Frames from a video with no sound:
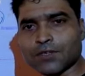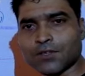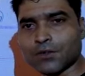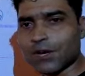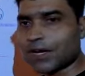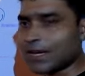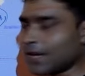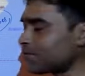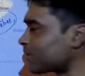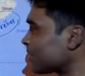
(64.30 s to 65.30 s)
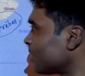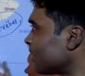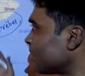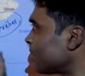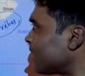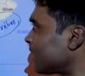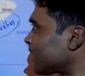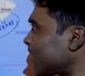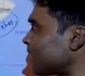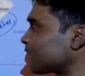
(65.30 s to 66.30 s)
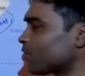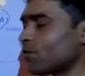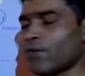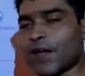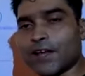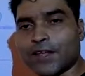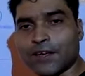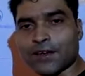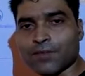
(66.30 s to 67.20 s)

Junda tribes, many tribes you will find here.